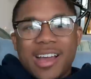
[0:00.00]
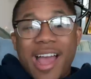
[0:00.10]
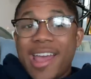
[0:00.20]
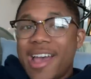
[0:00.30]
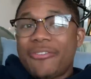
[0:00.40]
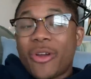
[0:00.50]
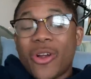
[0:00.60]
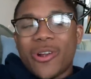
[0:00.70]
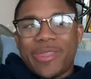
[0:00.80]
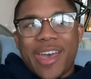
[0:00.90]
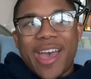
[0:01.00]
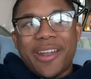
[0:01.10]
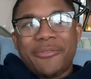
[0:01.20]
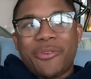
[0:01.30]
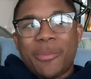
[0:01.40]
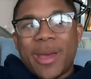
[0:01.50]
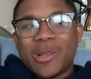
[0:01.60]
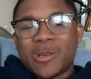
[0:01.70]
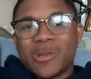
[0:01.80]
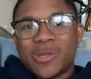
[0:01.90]
I have heard that for
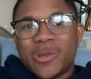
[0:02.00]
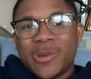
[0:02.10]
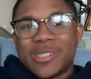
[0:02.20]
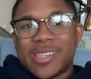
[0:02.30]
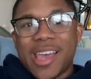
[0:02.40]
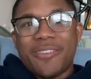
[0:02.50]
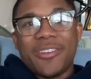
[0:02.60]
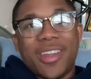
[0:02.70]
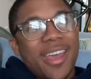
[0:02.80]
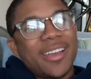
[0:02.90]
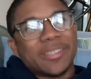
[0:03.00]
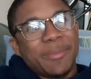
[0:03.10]
medical students, every day is a